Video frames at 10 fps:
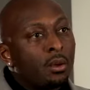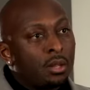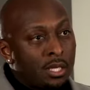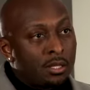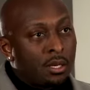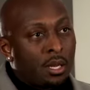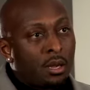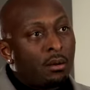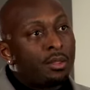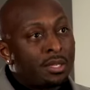listen,
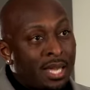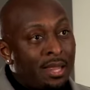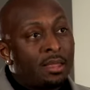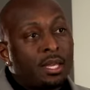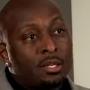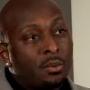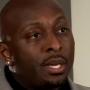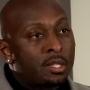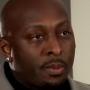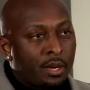here are the ten things
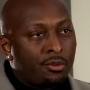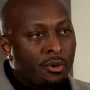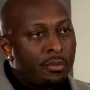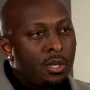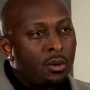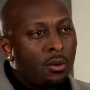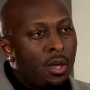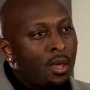we expect from you.